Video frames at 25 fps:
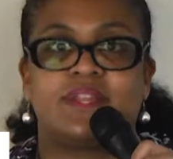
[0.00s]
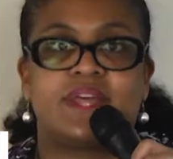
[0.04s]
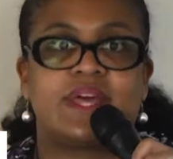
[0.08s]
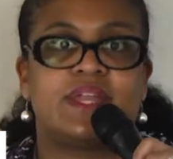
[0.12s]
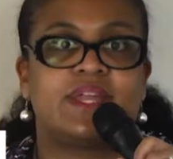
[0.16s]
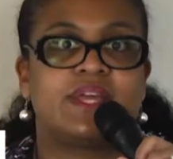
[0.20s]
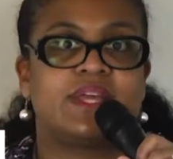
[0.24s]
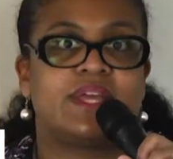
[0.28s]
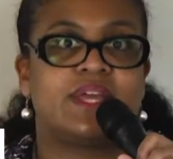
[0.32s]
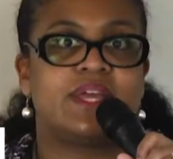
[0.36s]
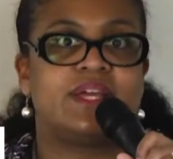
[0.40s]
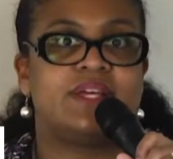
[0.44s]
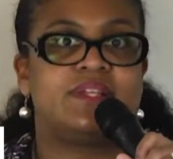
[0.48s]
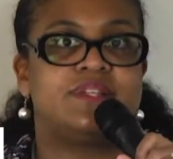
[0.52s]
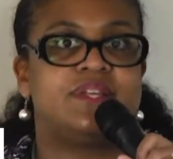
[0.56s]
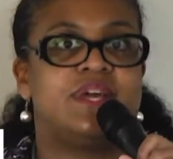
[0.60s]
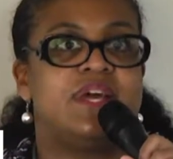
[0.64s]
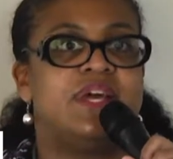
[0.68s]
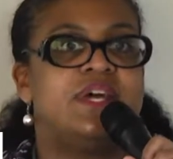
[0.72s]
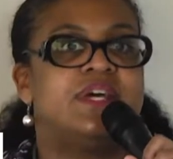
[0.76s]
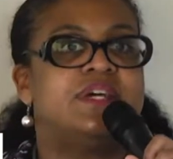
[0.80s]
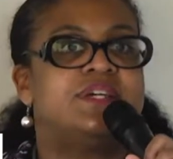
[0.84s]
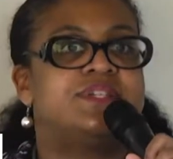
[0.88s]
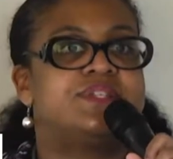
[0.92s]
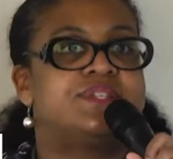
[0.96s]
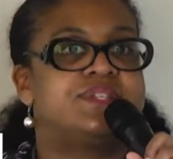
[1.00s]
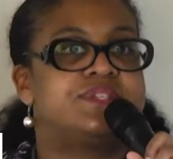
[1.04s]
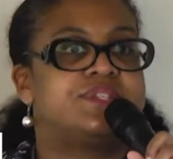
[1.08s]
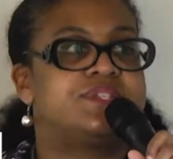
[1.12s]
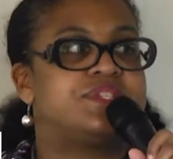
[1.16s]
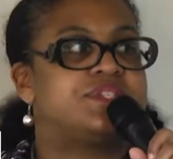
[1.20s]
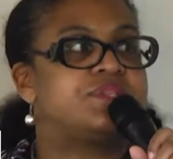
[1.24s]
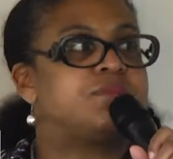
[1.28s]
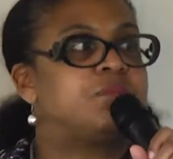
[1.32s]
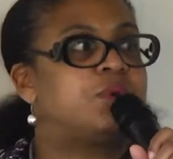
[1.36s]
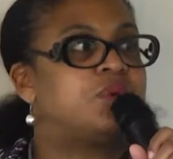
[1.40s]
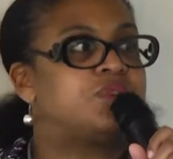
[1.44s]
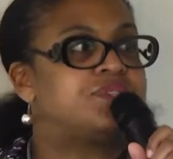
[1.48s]
that, again, since
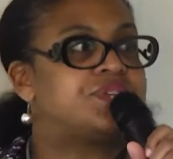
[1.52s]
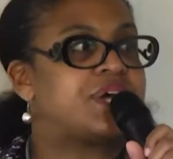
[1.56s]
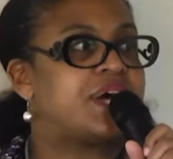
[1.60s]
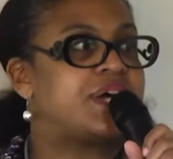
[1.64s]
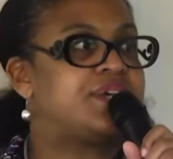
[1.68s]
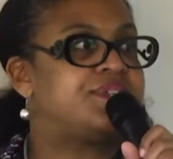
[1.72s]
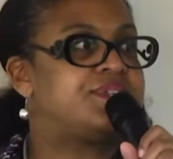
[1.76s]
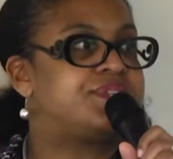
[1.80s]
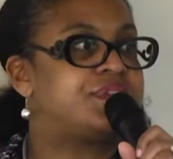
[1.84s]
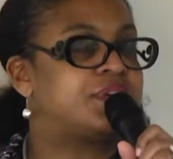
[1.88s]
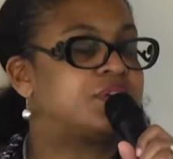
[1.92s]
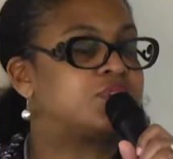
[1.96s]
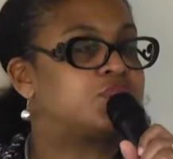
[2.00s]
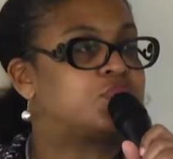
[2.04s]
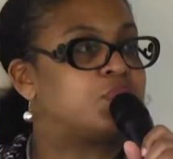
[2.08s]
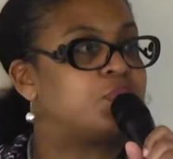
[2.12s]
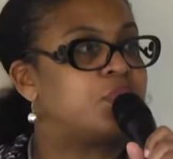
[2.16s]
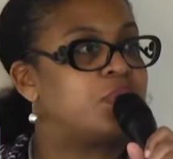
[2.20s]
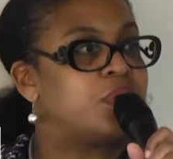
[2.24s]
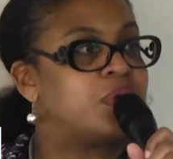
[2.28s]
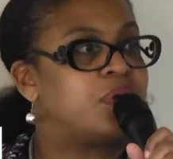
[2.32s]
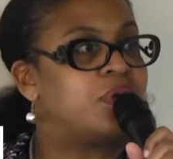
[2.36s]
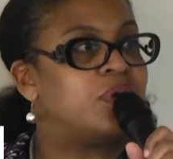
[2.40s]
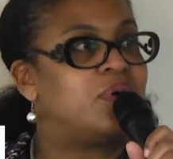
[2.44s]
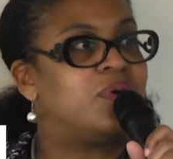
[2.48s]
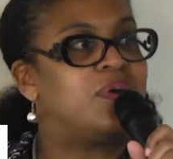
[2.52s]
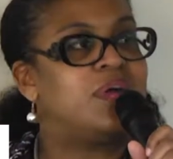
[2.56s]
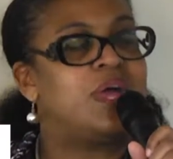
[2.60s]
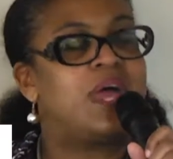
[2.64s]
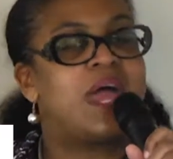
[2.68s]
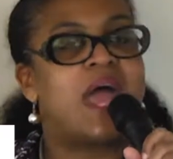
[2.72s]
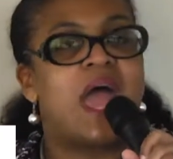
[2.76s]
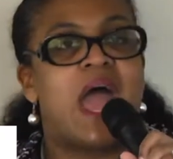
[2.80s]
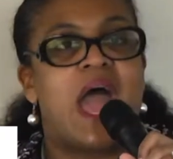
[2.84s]
it's multi-sectorial,